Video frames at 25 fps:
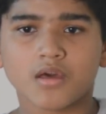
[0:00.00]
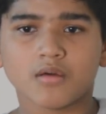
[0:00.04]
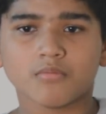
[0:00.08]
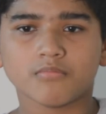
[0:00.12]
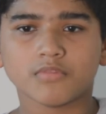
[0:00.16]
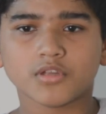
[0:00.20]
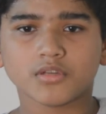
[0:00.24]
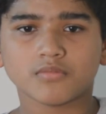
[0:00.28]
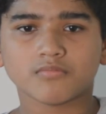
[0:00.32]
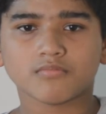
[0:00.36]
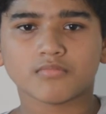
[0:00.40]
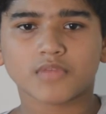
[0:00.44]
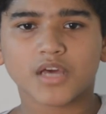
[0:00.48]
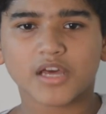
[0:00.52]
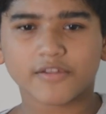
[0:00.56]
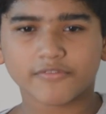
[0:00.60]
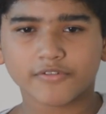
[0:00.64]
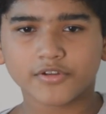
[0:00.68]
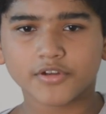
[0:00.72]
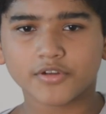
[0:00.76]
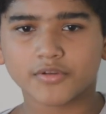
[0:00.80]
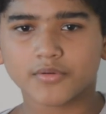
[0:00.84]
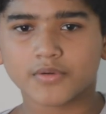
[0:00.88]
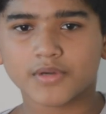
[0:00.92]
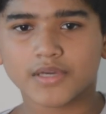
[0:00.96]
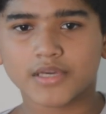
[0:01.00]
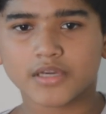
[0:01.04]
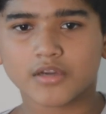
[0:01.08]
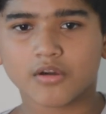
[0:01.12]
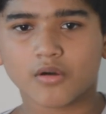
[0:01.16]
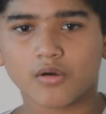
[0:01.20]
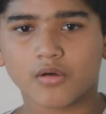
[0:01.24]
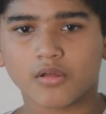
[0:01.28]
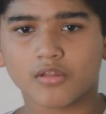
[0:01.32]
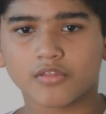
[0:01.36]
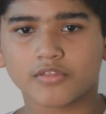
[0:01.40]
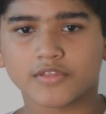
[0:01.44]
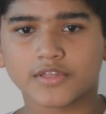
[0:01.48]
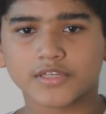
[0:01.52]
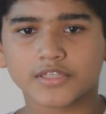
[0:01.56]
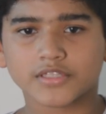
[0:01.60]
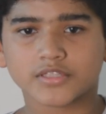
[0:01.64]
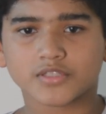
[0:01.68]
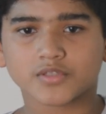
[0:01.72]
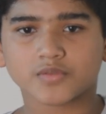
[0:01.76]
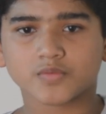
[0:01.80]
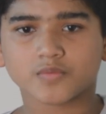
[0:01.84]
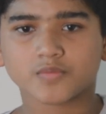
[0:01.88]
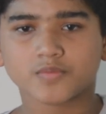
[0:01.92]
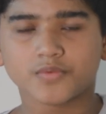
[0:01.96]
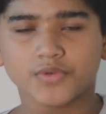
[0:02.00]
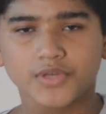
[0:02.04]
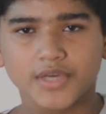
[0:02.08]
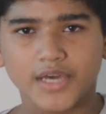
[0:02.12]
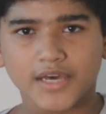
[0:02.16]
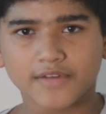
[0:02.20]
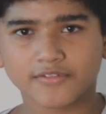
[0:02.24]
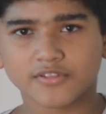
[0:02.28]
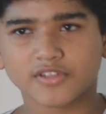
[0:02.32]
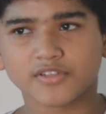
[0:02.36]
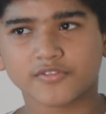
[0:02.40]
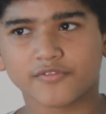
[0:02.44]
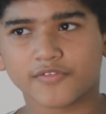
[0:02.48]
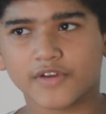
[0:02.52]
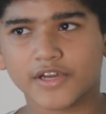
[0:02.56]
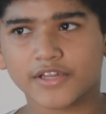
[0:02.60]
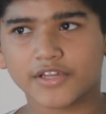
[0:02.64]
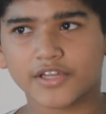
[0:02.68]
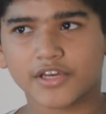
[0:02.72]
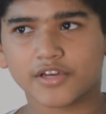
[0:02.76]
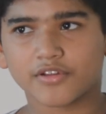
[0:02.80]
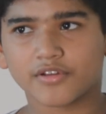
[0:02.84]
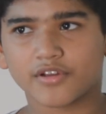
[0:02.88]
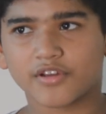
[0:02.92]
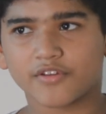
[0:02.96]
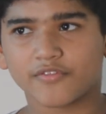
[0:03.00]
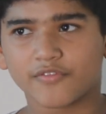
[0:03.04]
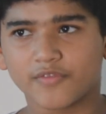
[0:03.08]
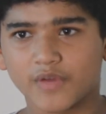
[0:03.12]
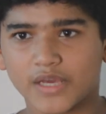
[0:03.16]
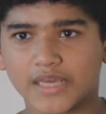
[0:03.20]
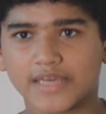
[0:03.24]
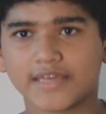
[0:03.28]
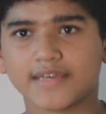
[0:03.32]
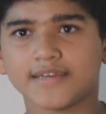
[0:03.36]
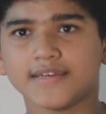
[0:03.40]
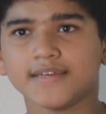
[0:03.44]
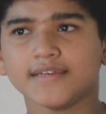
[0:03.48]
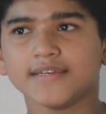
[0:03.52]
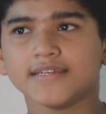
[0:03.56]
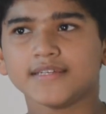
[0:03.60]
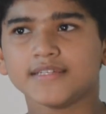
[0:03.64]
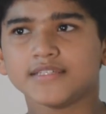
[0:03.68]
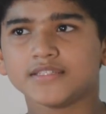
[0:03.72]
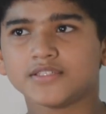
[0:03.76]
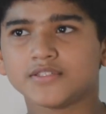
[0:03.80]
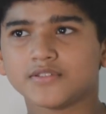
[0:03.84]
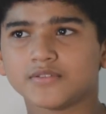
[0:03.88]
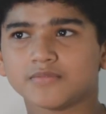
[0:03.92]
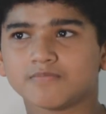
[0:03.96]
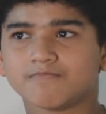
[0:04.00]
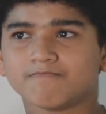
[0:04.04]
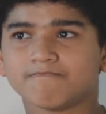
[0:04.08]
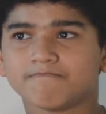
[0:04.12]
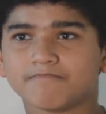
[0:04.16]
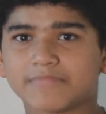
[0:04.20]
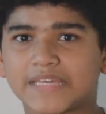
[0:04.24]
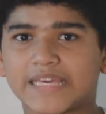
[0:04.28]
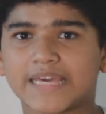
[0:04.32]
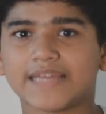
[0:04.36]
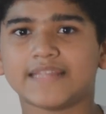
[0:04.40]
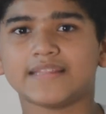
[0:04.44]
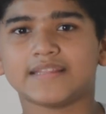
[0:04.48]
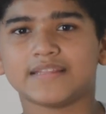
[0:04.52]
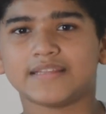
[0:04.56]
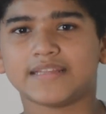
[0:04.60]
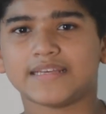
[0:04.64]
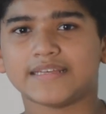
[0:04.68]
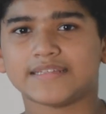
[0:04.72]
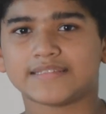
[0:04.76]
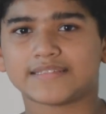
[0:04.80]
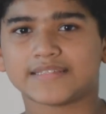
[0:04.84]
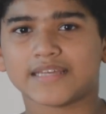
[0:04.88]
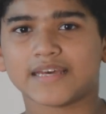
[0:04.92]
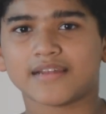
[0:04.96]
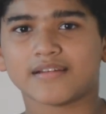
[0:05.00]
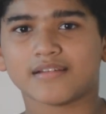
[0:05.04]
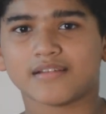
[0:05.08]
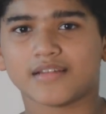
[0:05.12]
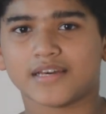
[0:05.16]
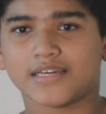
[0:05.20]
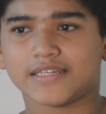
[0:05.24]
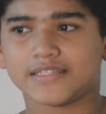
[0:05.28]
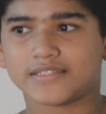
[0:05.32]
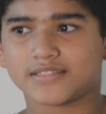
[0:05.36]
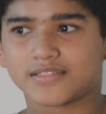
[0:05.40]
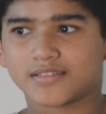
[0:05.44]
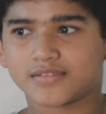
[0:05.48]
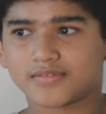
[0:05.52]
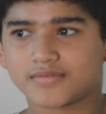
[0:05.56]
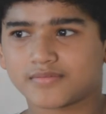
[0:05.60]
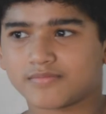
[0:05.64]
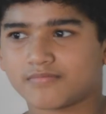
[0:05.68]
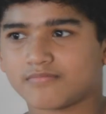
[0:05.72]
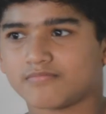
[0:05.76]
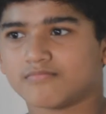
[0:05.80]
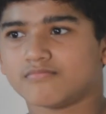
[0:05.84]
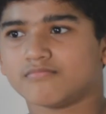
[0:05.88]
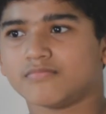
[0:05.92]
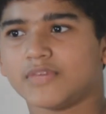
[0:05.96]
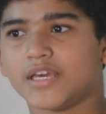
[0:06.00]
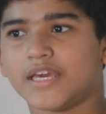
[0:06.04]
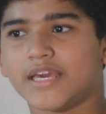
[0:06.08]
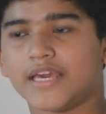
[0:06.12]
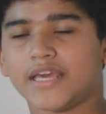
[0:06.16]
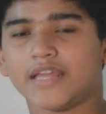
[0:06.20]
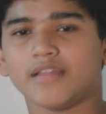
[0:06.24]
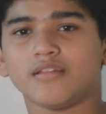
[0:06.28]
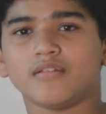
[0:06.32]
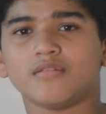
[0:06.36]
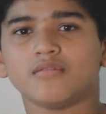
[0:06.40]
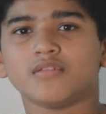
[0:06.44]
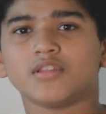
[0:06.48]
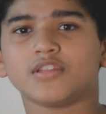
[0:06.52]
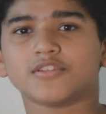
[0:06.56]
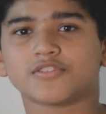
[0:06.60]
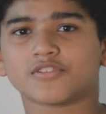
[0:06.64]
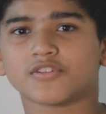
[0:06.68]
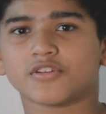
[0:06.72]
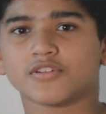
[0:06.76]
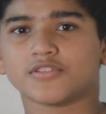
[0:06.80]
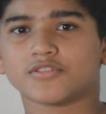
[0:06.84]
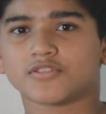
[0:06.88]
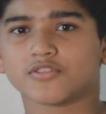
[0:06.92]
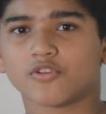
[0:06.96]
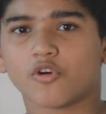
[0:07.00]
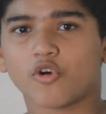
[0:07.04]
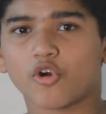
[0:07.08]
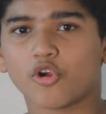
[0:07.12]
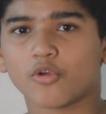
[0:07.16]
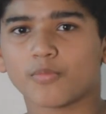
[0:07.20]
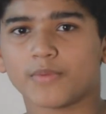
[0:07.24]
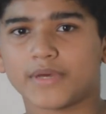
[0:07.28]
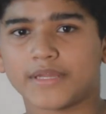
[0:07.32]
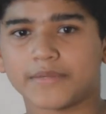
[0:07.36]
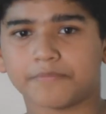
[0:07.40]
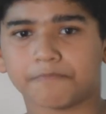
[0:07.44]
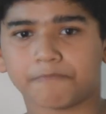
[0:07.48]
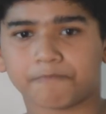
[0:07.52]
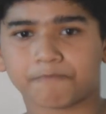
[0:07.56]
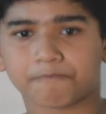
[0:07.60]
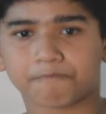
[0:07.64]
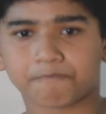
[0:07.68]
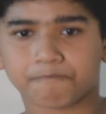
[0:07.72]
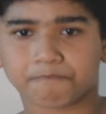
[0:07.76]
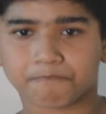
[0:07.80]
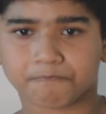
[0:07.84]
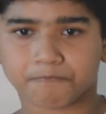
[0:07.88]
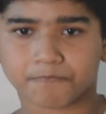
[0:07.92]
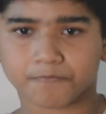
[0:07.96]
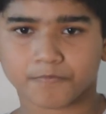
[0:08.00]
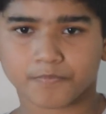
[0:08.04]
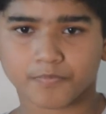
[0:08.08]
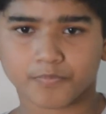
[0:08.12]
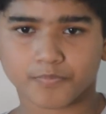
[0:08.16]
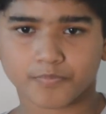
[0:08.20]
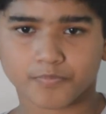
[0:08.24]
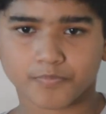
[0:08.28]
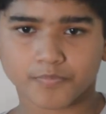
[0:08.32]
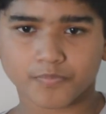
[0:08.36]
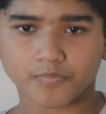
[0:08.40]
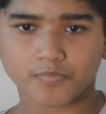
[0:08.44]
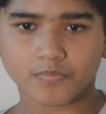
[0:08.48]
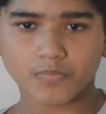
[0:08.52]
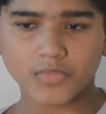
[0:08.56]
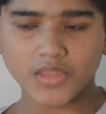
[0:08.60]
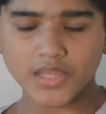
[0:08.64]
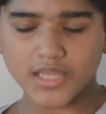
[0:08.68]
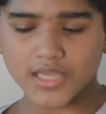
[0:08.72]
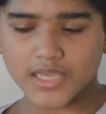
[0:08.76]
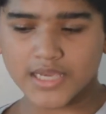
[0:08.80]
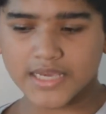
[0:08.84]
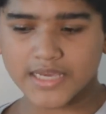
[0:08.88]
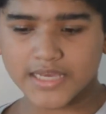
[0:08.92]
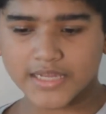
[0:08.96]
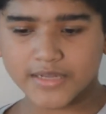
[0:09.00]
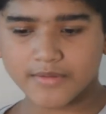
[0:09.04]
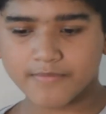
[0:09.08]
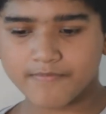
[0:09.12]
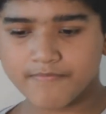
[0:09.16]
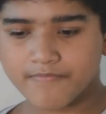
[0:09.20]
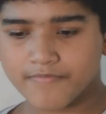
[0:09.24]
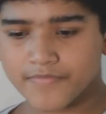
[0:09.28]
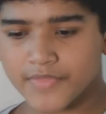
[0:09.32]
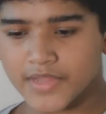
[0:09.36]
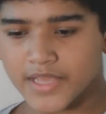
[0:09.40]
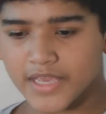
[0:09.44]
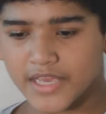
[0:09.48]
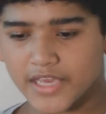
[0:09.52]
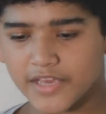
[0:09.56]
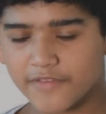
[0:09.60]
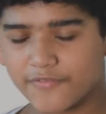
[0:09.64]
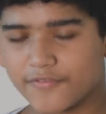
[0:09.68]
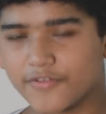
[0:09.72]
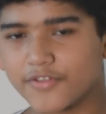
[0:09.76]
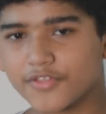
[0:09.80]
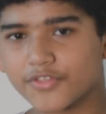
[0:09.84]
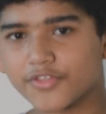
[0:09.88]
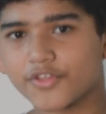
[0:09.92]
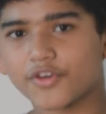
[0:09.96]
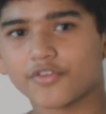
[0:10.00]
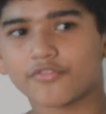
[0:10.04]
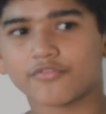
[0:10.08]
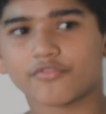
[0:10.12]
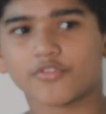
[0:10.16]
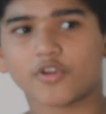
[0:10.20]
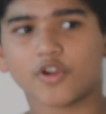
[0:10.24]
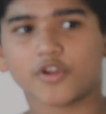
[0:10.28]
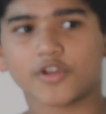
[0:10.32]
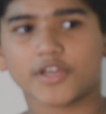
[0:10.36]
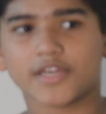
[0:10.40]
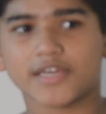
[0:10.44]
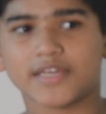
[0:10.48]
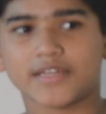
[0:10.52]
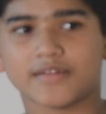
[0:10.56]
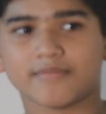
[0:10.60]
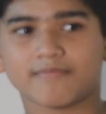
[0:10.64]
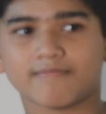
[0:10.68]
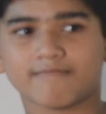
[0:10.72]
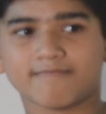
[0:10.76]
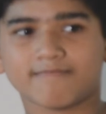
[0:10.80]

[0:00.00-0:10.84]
But after doing all this, we have to find out a way to get these satellites in the sun's orbit. And if you thought rocket,